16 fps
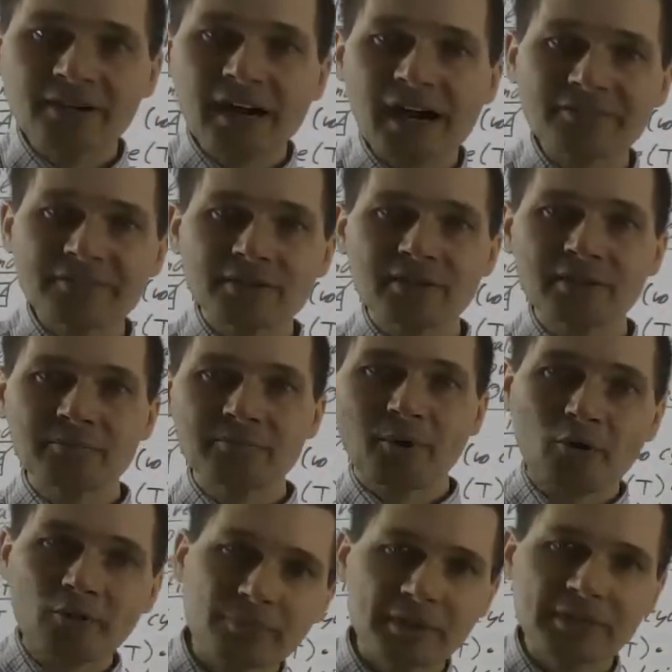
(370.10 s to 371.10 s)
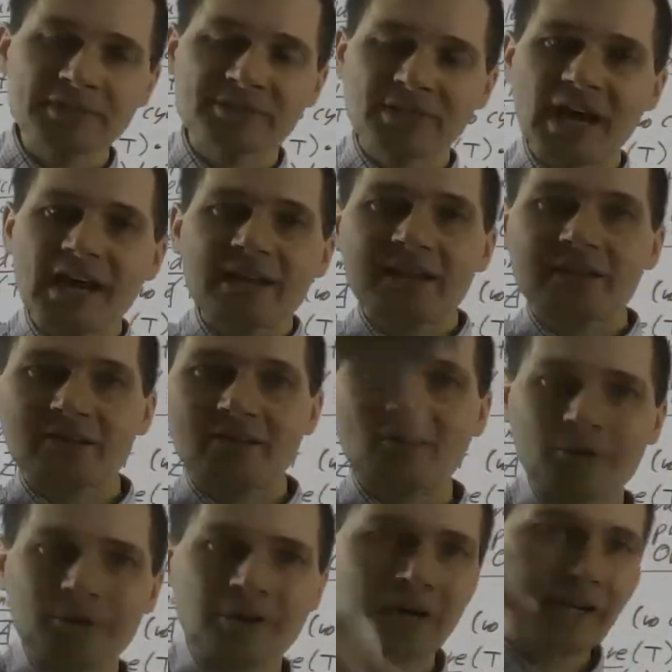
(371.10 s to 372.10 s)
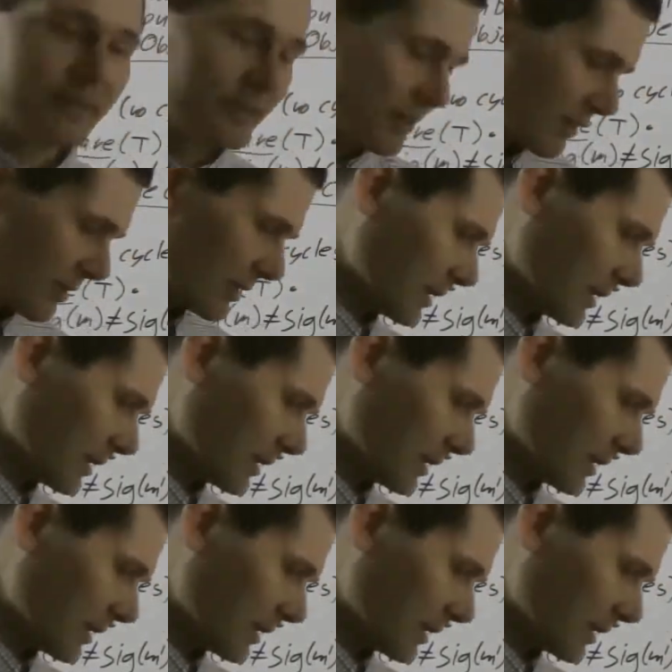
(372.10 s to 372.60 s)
have to both be static or neither